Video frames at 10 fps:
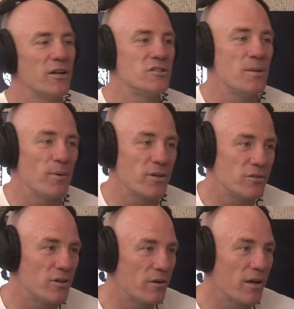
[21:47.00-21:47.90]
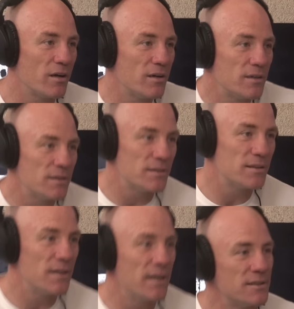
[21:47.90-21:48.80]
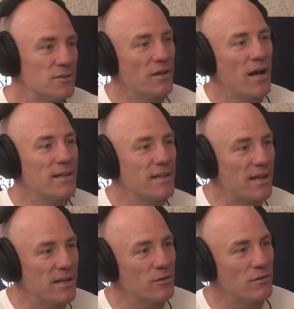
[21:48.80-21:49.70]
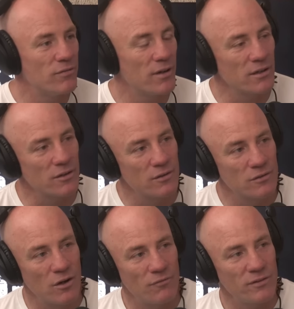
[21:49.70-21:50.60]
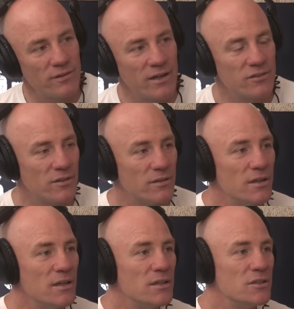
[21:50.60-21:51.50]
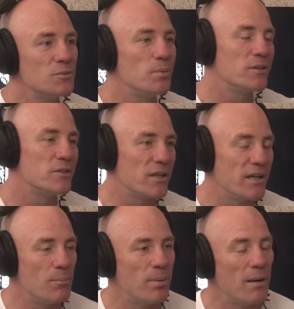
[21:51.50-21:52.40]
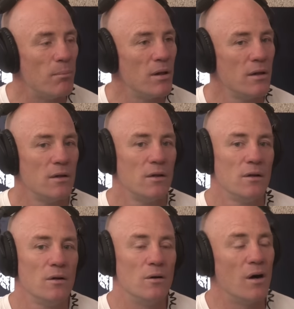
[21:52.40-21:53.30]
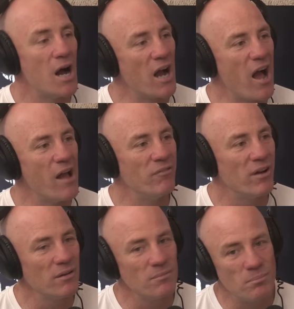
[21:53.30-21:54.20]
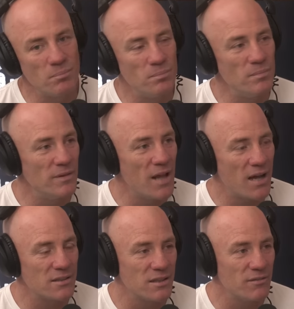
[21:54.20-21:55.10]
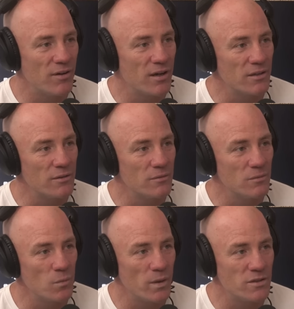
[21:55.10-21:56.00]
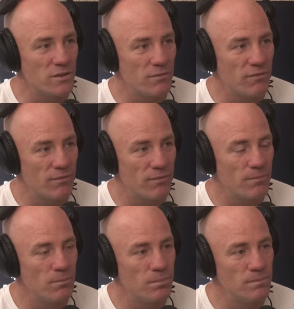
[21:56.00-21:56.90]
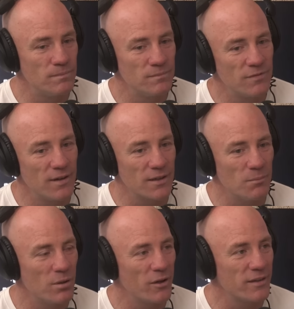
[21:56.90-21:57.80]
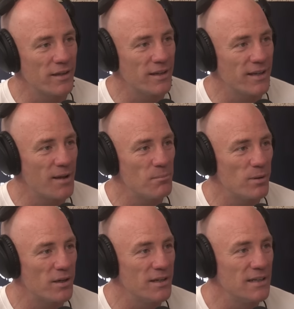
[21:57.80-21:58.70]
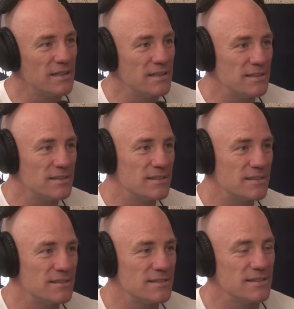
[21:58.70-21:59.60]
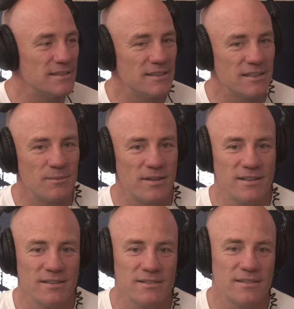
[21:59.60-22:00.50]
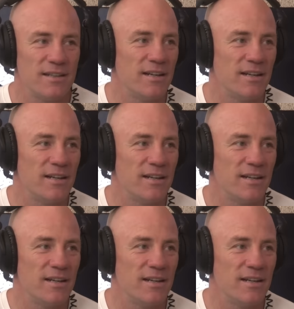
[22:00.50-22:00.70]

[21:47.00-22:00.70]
got a chip on your shoulder. Stupid. And it's not decision. hard to get into a fucking confrontation. Yeah. Especially in a pub, or yeah. hungover. Yeah. Nasty fucking whinging, fucking bloke that you can be. Yeah. yeah, yeah when when